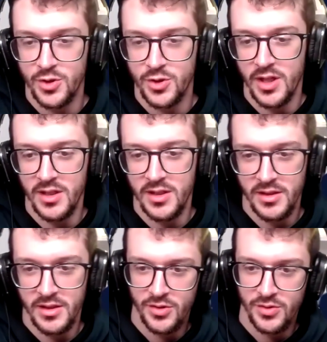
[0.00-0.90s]

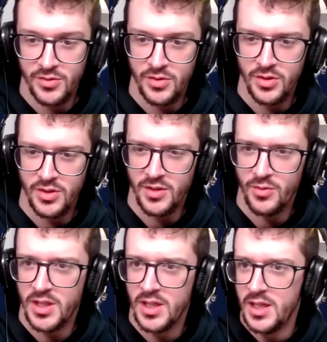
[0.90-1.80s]
agree on that
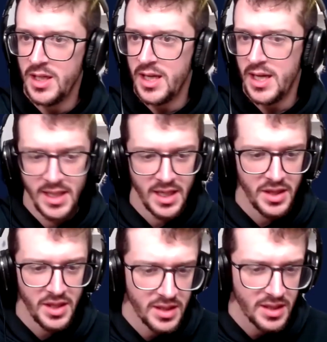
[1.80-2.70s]
one. And I
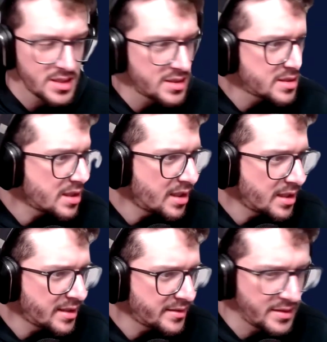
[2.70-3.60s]
think there is
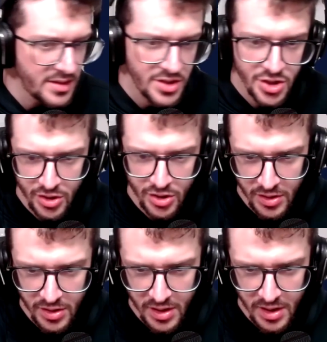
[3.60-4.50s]
an
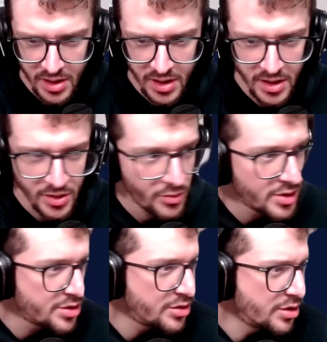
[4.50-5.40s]
additional
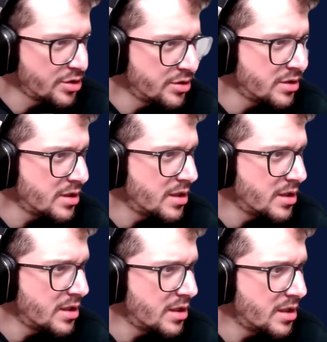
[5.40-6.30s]
question
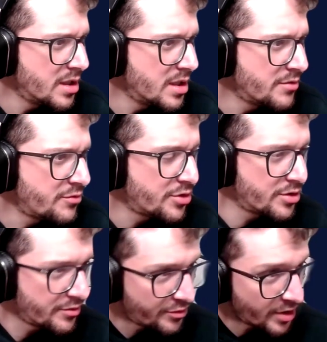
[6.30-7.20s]

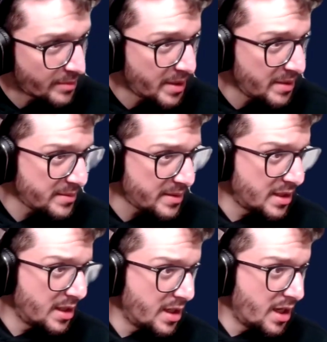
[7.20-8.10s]
for Aviv.
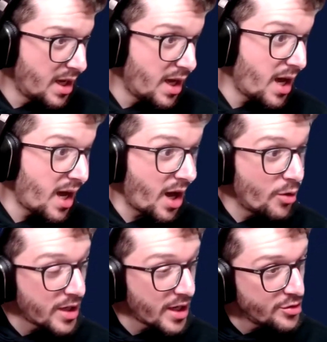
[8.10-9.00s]

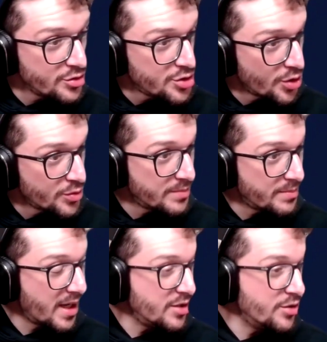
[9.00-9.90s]
How can you show the
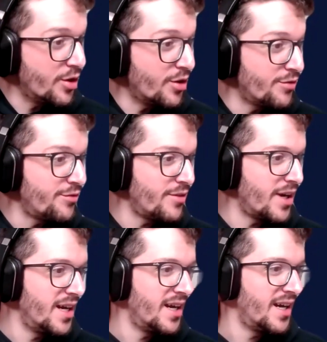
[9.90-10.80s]
value of
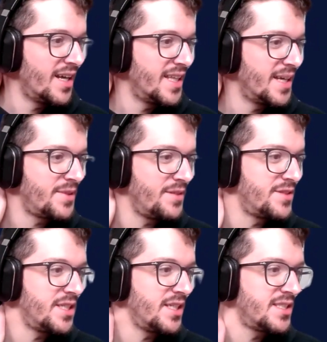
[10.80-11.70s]
Adaptive
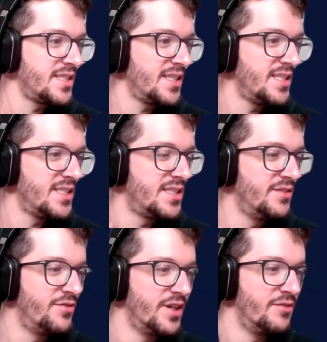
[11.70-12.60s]
6 is
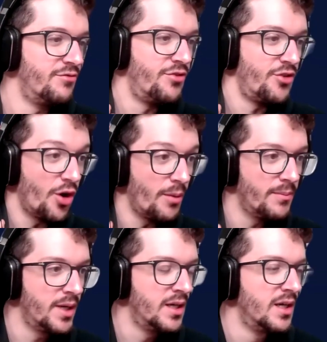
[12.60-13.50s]
different
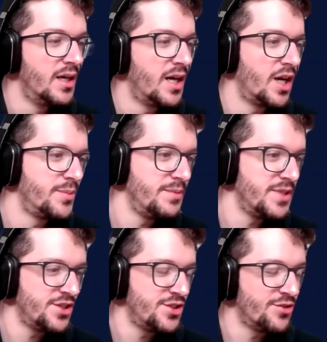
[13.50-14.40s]
from an
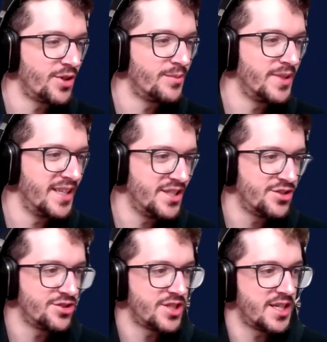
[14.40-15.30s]
optimization
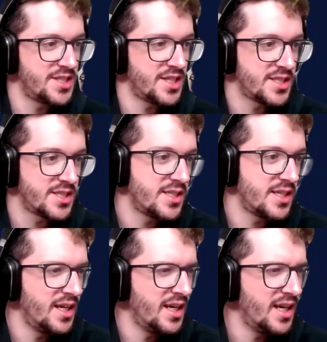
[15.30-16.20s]
recommendation such as
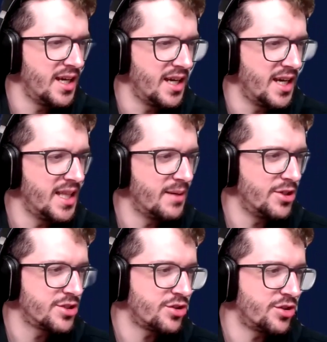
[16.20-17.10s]

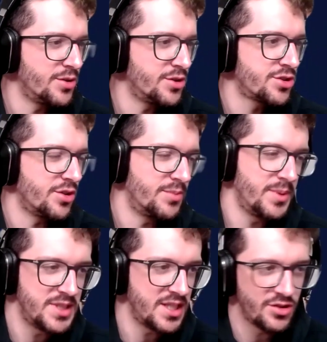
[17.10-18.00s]
AWS Cost
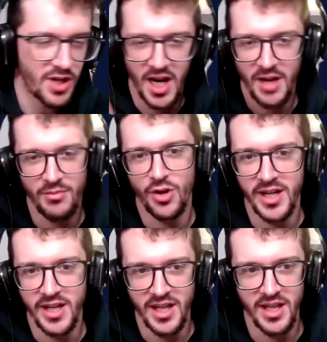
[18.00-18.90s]
Optimization Hub or
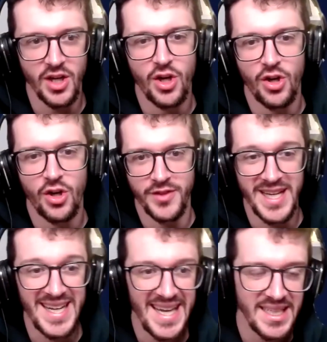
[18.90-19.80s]
any of the
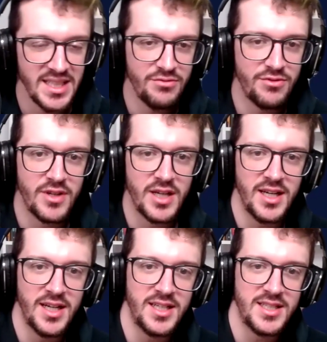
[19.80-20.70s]
native,
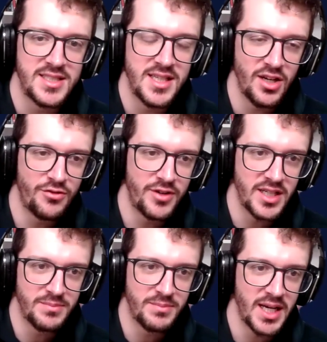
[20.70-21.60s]
let's say,
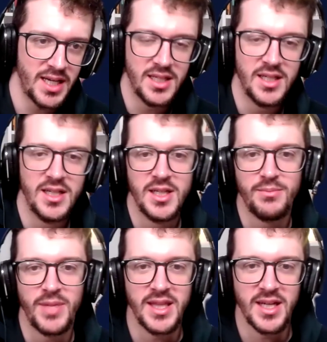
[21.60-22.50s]
offering by
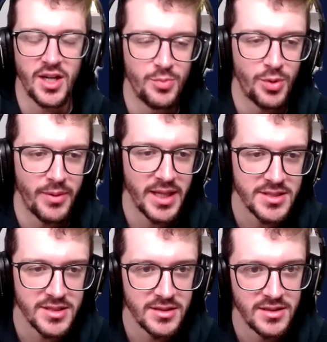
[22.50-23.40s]
the cloud
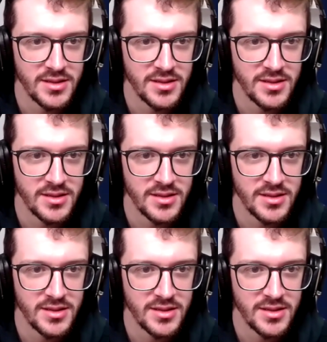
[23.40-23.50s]
providers?